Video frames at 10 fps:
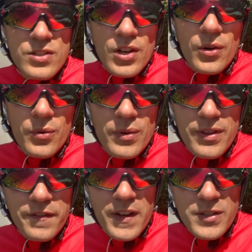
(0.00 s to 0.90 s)
So
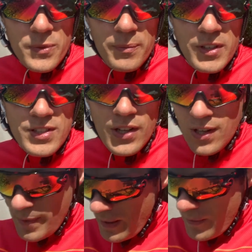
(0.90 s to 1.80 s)
the first one I'm going to talk
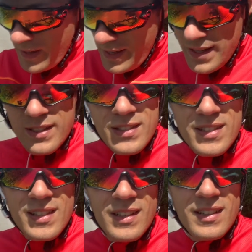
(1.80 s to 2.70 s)
about
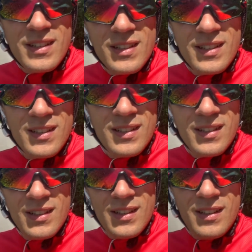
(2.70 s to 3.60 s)
is
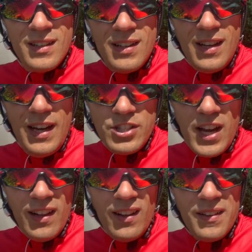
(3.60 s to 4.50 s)
a
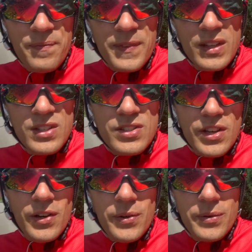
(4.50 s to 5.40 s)
gel.
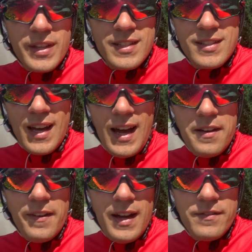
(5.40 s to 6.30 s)
So this is a high
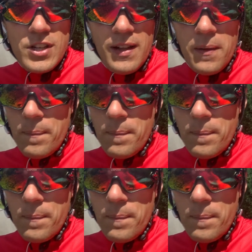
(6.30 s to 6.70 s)
five gel,